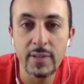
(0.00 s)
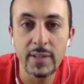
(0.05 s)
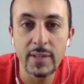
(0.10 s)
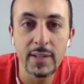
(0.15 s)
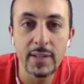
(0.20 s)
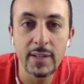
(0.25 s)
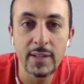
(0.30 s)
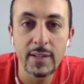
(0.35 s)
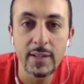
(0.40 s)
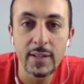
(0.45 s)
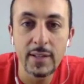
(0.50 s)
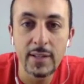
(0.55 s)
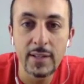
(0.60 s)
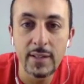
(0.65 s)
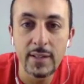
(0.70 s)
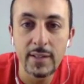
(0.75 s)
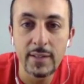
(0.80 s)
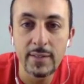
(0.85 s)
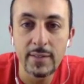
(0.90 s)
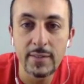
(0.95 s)
I'm
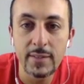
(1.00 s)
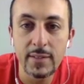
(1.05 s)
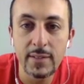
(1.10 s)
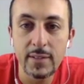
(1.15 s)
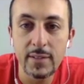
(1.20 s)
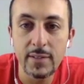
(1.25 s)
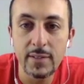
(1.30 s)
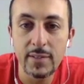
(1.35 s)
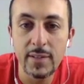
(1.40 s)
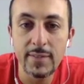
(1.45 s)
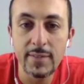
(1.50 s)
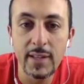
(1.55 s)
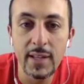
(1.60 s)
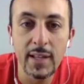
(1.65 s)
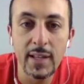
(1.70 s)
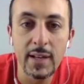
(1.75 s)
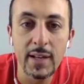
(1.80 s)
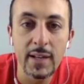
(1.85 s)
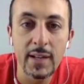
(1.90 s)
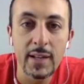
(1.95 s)
going to save that.